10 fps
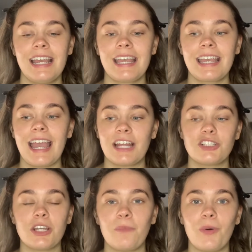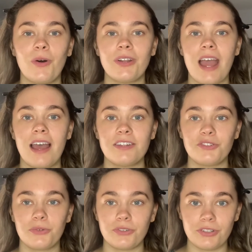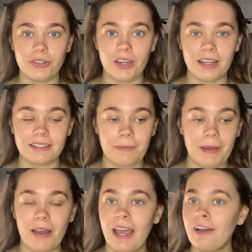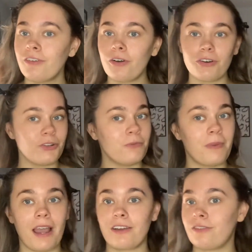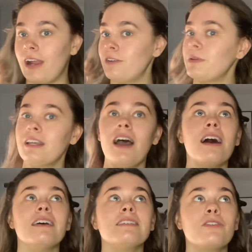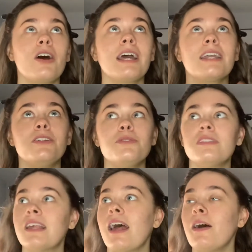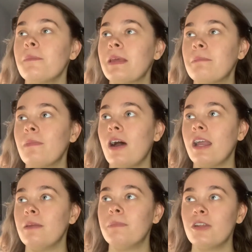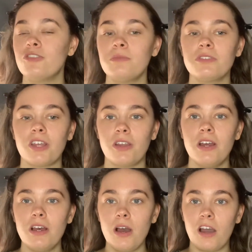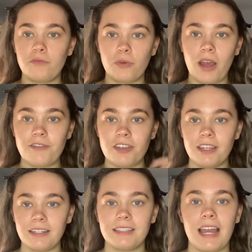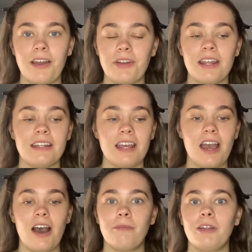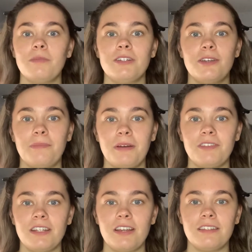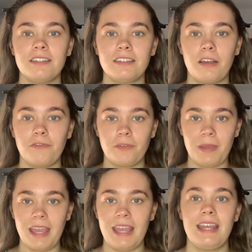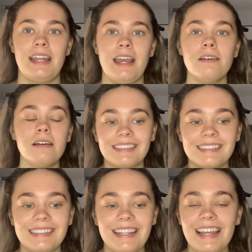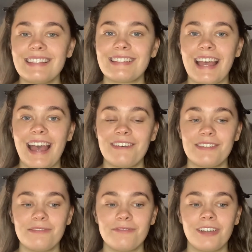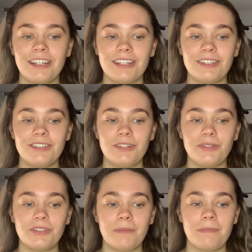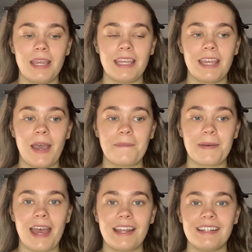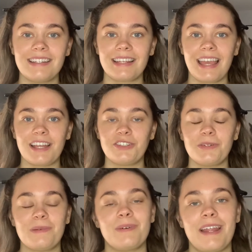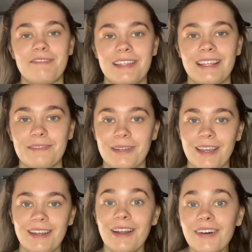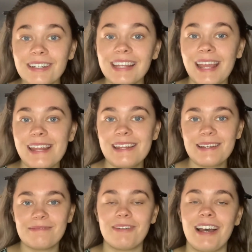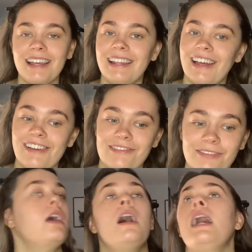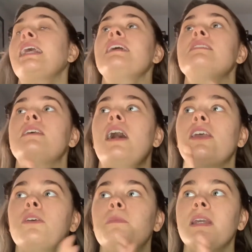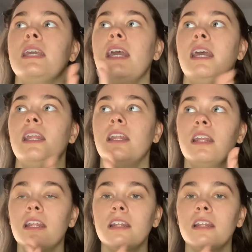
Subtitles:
catch up on and talk to you guys about. I haven't got a new background because I've got like a new setup in my bedroom, so I've brought everything down and I'm going to be doing my videos and stuff from here now. Let's have some fun, do some makeup and catch you up on everything that's been going on in my life. I guess I could begin